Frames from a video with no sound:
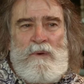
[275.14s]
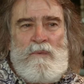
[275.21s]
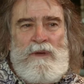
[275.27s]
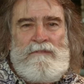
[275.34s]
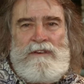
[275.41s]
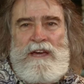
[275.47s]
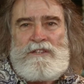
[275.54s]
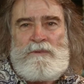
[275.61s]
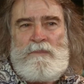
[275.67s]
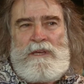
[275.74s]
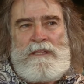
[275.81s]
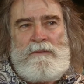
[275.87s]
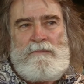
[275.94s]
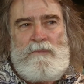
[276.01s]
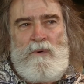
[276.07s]
We've got to
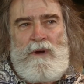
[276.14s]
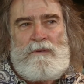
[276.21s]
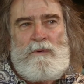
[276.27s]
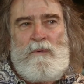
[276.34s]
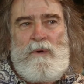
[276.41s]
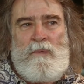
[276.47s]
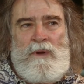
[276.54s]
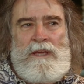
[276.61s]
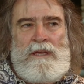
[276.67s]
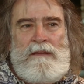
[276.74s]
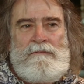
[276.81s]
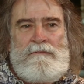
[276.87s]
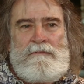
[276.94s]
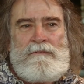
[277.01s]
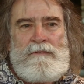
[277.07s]
be the point where we
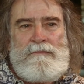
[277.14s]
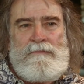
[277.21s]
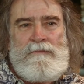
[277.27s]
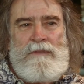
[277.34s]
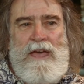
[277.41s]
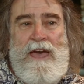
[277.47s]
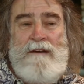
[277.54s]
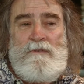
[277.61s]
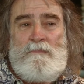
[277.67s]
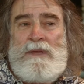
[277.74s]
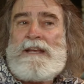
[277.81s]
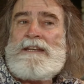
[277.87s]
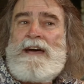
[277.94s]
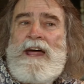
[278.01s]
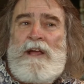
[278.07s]
have a
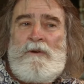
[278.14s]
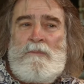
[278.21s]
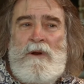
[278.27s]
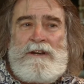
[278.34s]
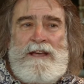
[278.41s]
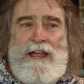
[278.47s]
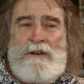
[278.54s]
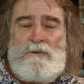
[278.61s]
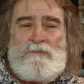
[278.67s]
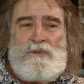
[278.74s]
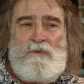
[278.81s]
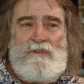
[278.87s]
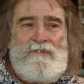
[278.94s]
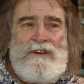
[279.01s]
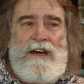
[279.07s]
big dining room. Our dining room's
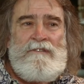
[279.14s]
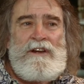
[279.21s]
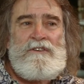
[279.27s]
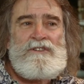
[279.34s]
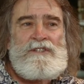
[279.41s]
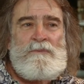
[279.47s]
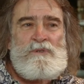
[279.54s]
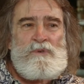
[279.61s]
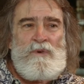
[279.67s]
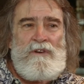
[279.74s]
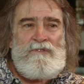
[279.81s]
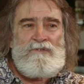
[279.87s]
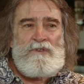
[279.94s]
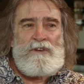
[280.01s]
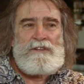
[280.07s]
over 500 something
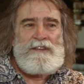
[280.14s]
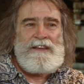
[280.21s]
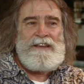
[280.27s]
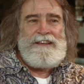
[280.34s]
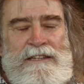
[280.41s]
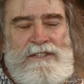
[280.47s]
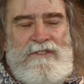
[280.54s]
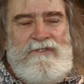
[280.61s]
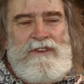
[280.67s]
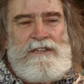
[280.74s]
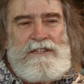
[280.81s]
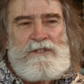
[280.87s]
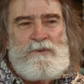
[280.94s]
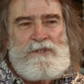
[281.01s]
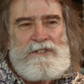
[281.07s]
square foot. It's a
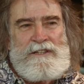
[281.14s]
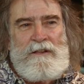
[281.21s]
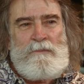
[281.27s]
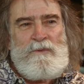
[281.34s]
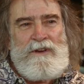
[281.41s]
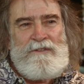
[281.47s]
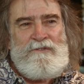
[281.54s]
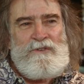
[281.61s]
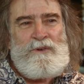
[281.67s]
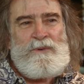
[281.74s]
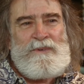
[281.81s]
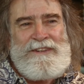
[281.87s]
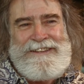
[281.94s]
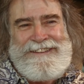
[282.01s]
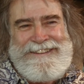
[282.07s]
feast. We celebrate
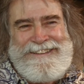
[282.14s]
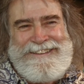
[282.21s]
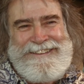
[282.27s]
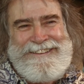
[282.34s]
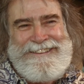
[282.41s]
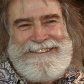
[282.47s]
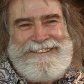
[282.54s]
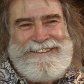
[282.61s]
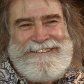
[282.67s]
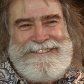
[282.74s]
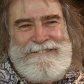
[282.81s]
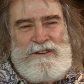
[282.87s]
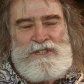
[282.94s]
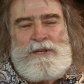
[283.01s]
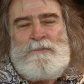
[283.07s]
food.
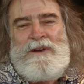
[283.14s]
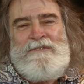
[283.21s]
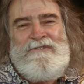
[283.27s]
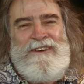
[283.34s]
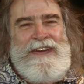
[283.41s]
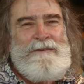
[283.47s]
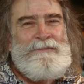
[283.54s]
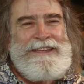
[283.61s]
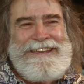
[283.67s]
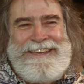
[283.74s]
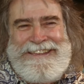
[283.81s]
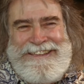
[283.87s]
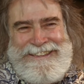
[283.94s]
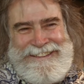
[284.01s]
We celebrate family.